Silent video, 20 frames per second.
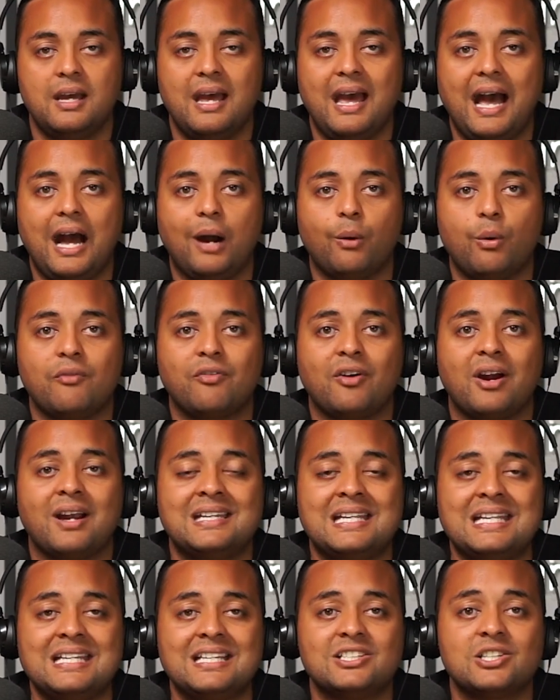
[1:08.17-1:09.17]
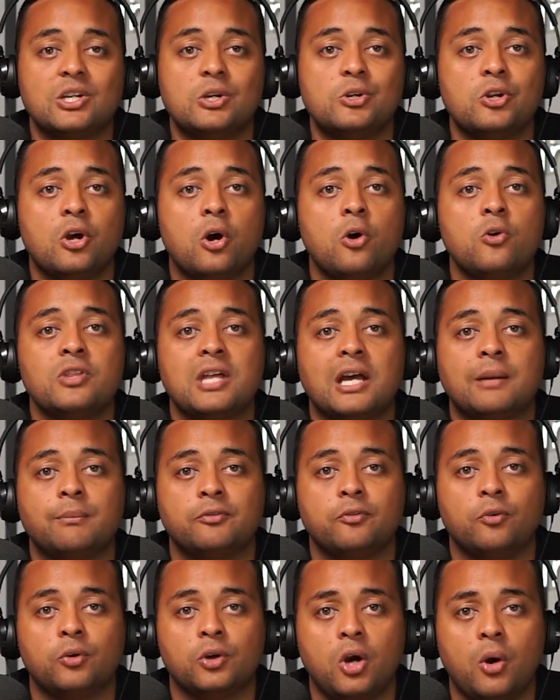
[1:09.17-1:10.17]
However, I needed to know that
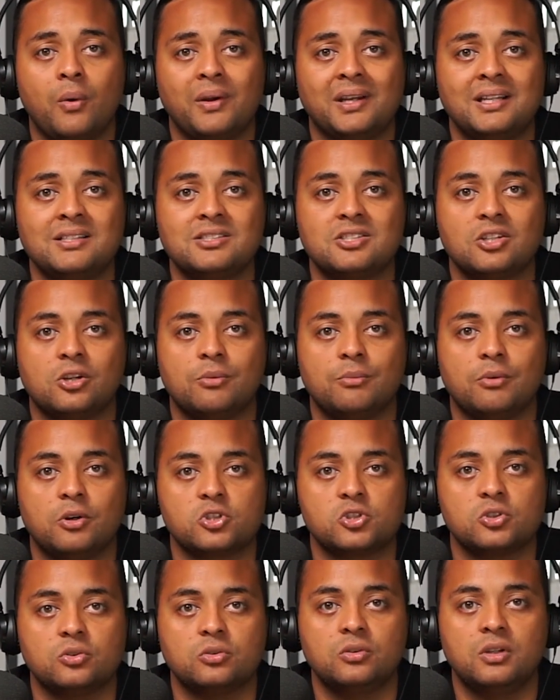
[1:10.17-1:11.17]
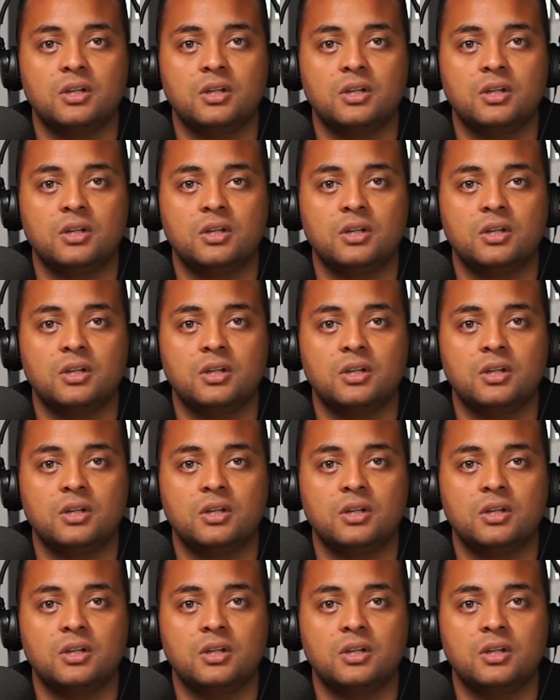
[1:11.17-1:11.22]
before going into commercial,